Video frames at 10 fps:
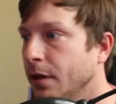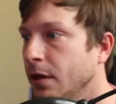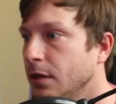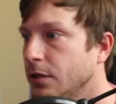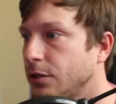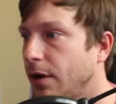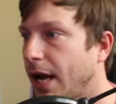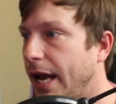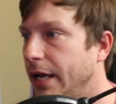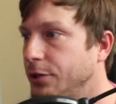So
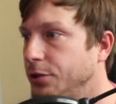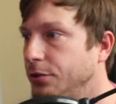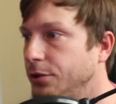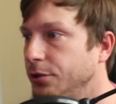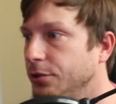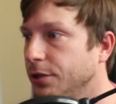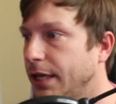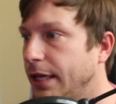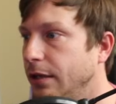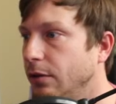as you do your
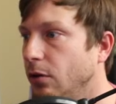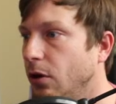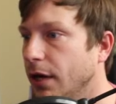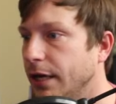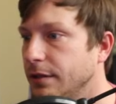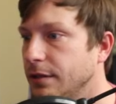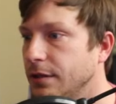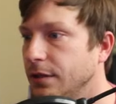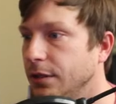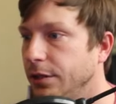daily logins,
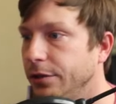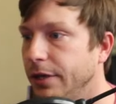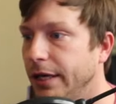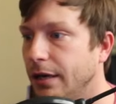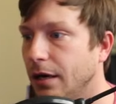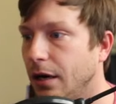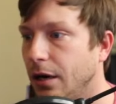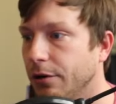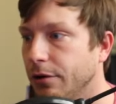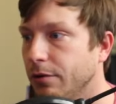you get
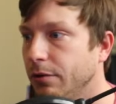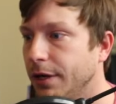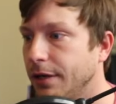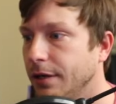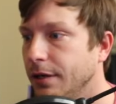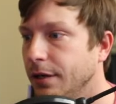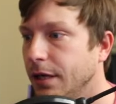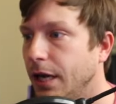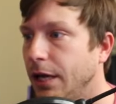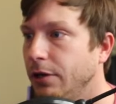100 coin.
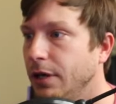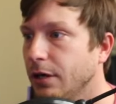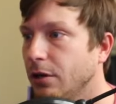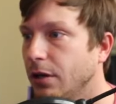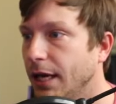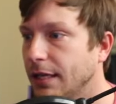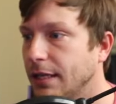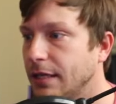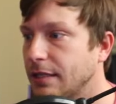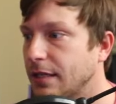And you can collect
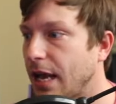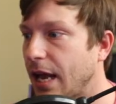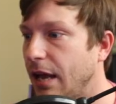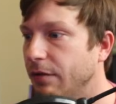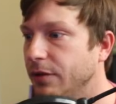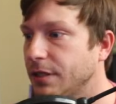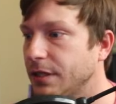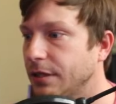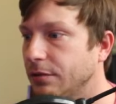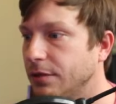this every
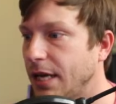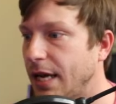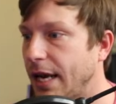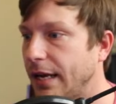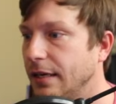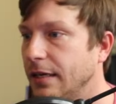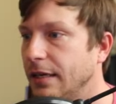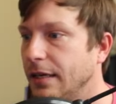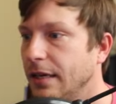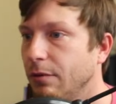single day.
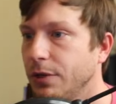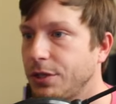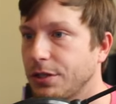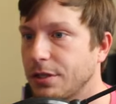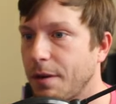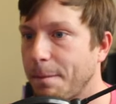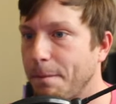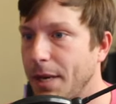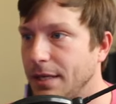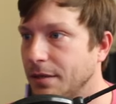which is
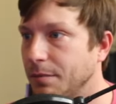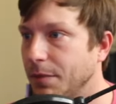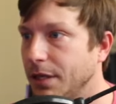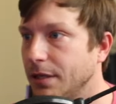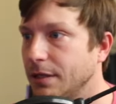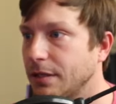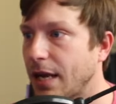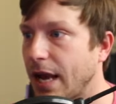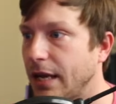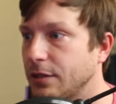amazing because
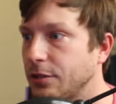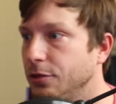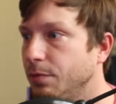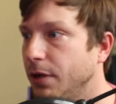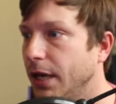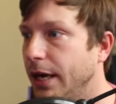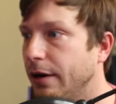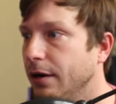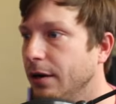as a new player,